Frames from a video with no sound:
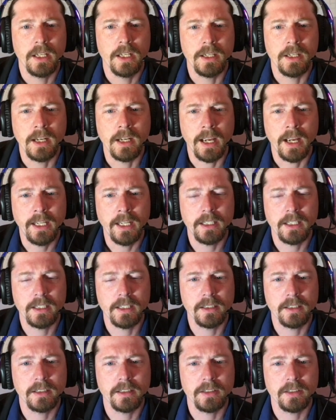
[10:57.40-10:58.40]
Knight
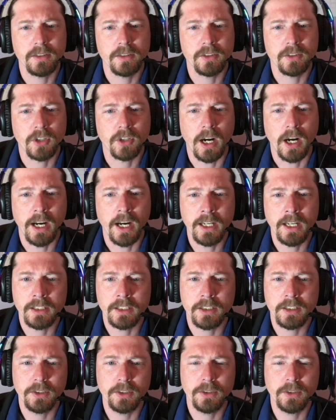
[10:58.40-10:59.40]
trying
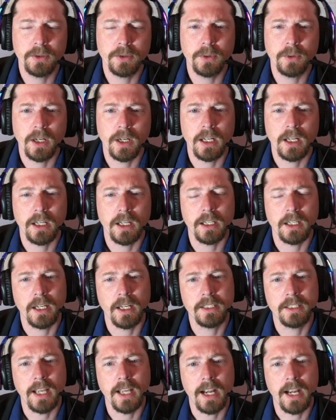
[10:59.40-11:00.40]
to
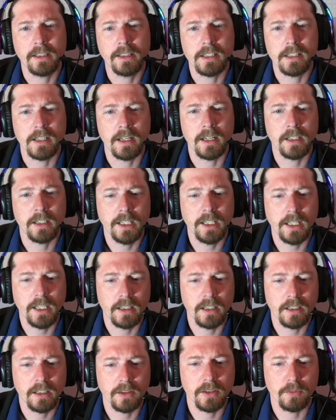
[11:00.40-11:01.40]
attack the center
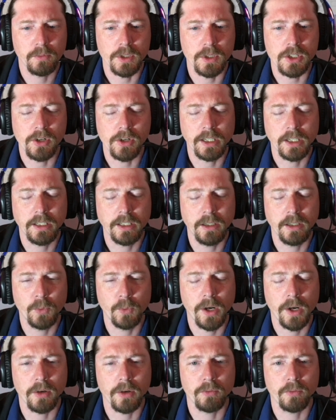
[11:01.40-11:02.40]
here, restricting
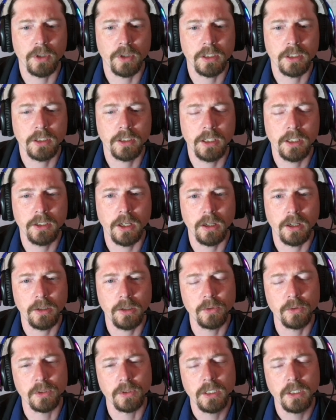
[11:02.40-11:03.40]
where the rook can go.
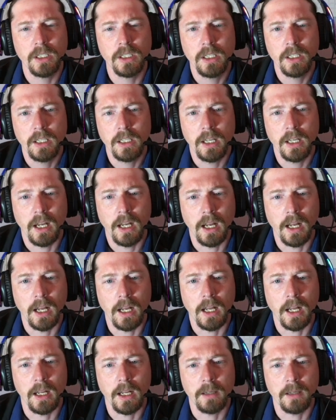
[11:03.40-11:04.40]

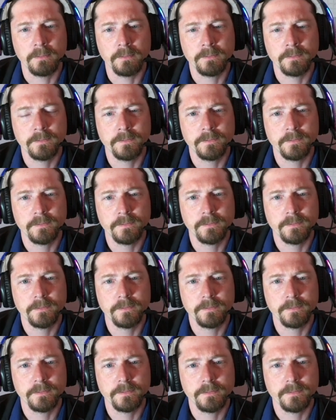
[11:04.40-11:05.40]
I
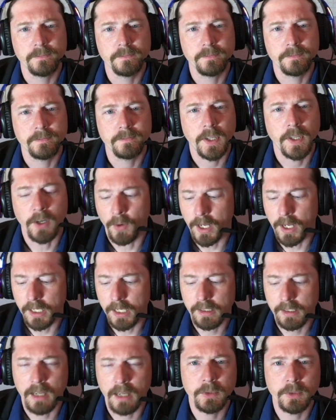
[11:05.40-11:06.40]
don't hate
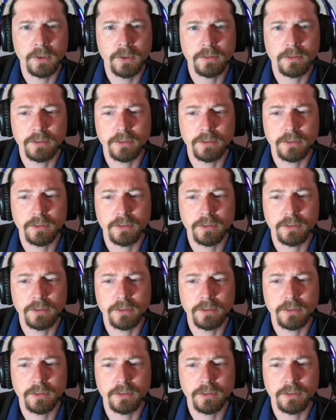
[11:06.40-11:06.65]
that move.